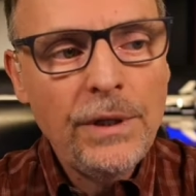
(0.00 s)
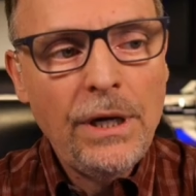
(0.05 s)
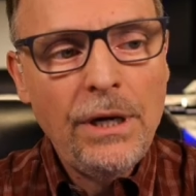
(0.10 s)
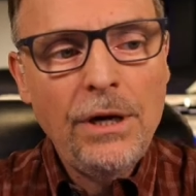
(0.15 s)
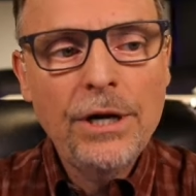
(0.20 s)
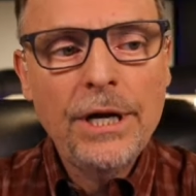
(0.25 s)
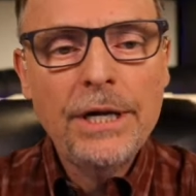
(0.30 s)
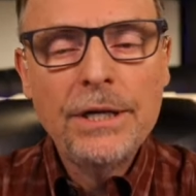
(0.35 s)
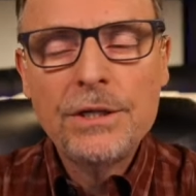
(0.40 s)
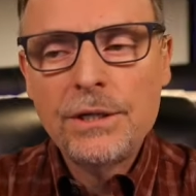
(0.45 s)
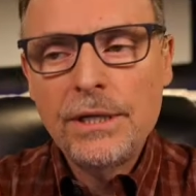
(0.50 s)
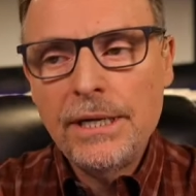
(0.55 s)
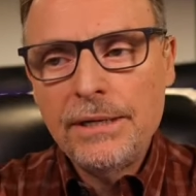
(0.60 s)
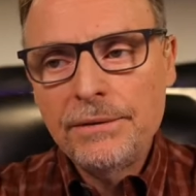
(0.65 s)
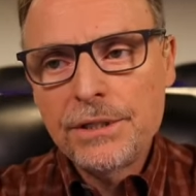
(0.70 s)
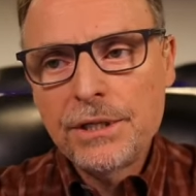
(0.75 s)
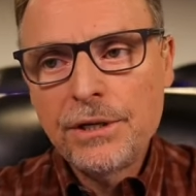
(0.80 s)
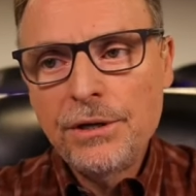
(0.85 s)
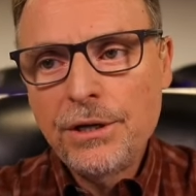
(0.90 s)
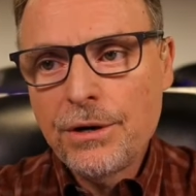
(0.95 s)
Okay, so now
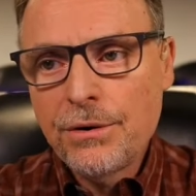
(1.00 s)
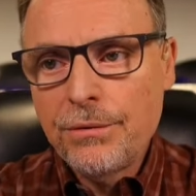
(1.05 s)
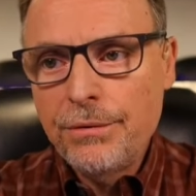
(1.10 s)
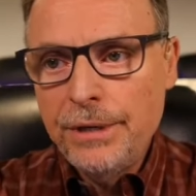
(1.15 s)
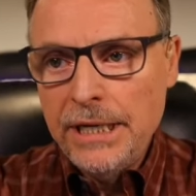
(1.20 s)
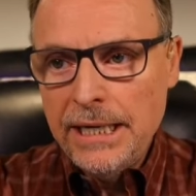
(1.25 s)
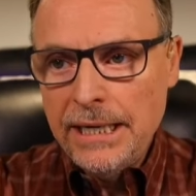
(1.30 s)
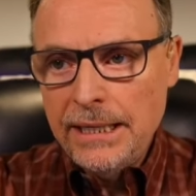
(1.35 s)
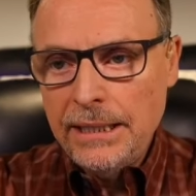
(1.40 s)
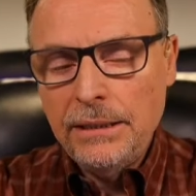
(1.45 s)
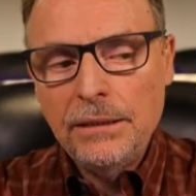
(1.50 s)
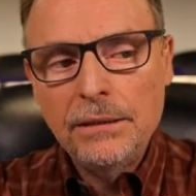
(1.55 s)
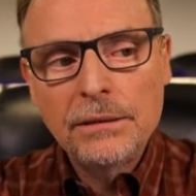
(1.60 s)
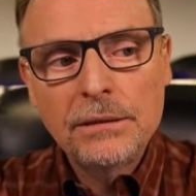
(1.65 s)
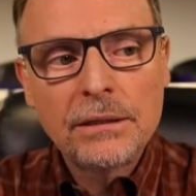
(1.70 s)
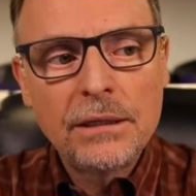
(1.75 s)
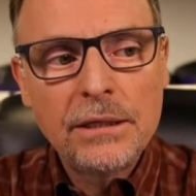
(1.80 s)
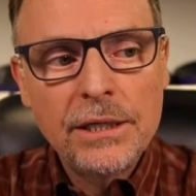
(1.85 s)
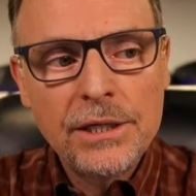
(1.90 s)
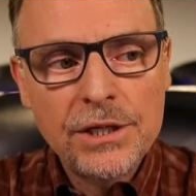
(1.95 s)
it's going to create
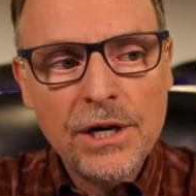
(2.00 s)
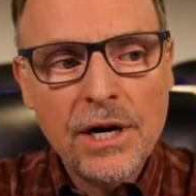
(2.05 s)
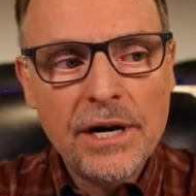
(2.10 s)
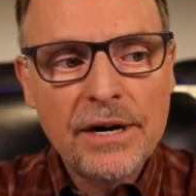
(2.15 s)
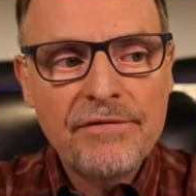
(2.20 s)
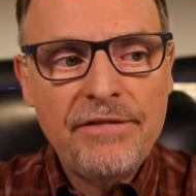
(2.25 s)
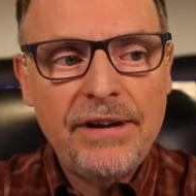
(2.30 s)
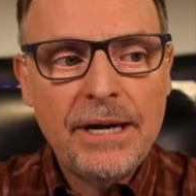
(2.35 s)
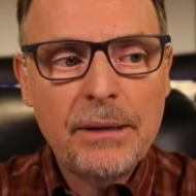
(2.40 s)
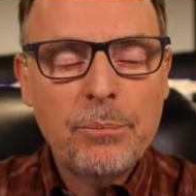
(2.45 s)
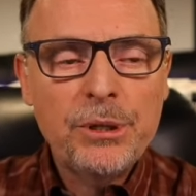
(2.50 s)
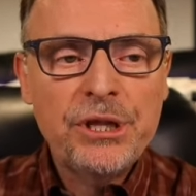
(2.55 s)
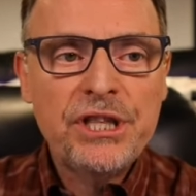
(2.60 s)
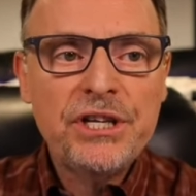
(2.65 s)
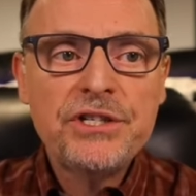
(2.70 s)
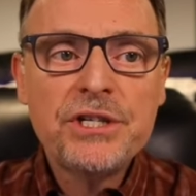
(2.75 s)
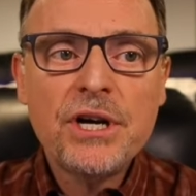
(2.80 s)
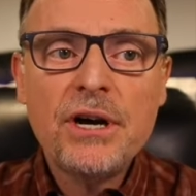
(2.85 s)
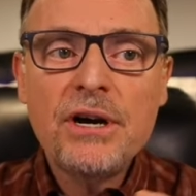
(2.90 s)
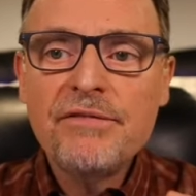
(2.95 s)
this artifact, but
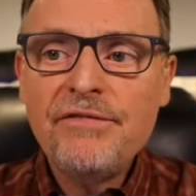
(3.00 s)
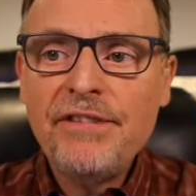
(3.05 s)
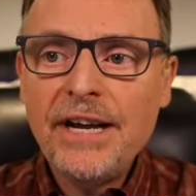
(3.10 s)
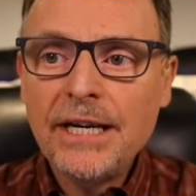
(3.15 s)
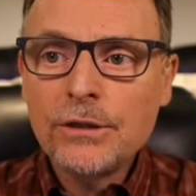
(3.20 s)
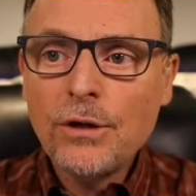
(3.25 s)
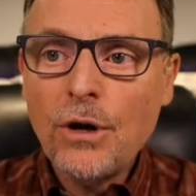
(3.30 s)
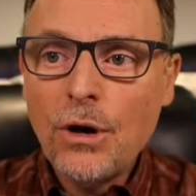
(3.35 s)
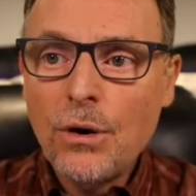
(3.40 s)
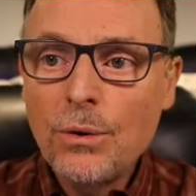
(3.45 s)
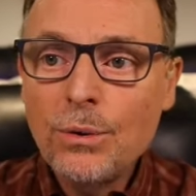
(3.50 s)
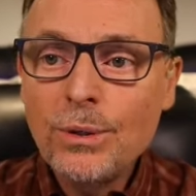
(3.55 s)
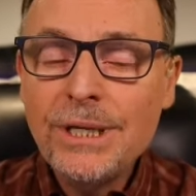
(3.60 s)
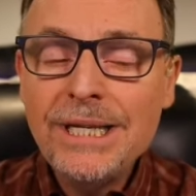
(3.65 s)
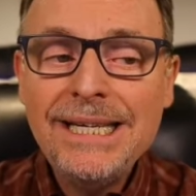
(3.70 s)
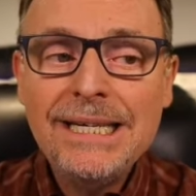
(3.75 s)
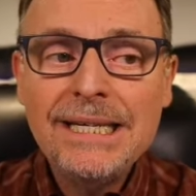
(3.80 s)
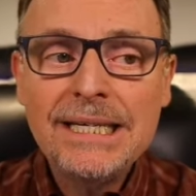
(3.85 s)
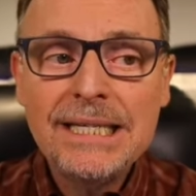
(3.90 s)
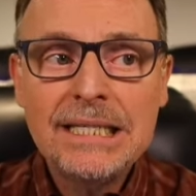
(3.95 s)
this artifact
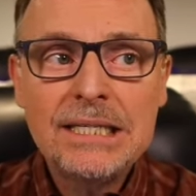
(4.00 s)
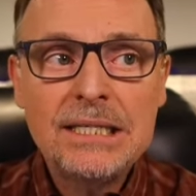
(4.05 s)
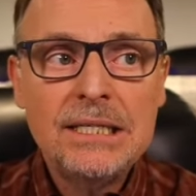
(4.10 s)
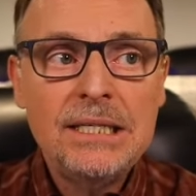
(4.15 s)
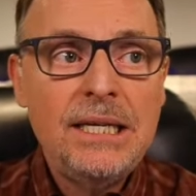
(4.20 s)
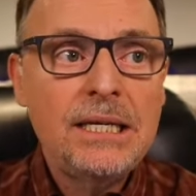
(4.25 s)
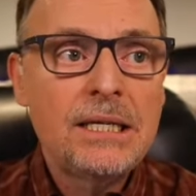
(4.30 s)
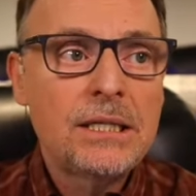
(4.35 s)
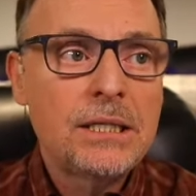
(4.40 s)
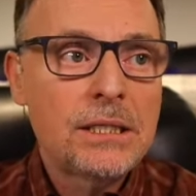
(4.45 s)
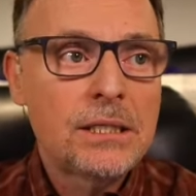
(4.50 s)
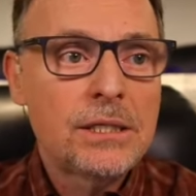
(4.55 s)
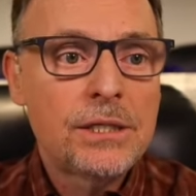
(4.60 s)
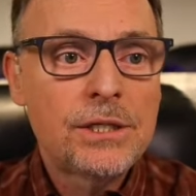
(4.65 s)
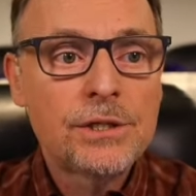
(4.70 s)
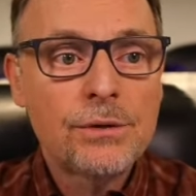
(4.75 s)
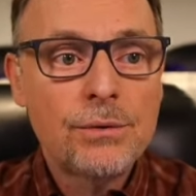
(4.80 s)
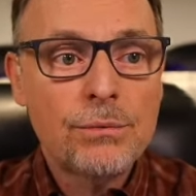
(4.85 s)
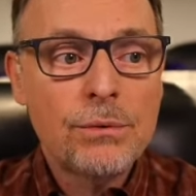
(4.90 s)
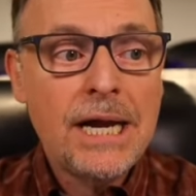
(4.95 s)
only
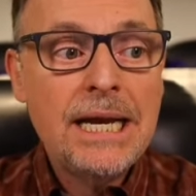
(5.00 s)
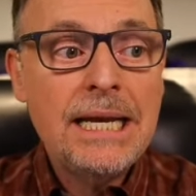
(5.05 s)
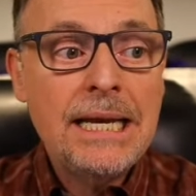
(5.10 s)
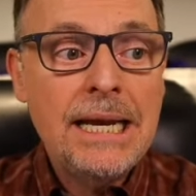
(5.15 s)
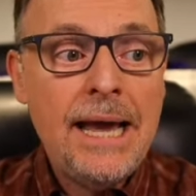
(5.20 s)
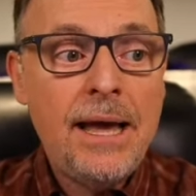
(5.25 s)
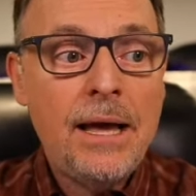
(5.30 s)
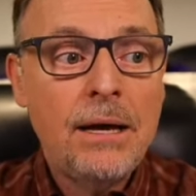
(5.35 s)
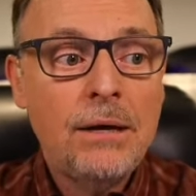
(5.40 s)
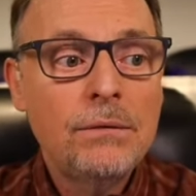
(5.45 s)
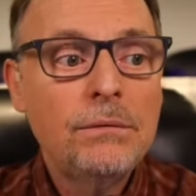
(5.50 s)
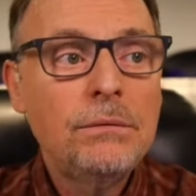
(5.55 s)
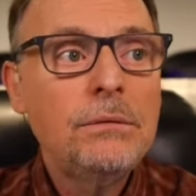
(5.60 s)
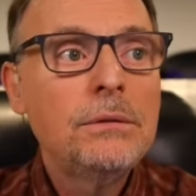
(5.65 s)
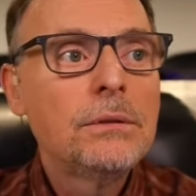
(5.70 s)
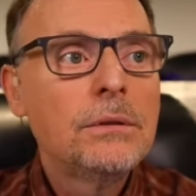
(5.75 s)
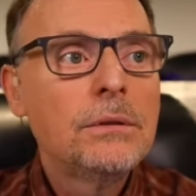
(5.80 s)
exists right now,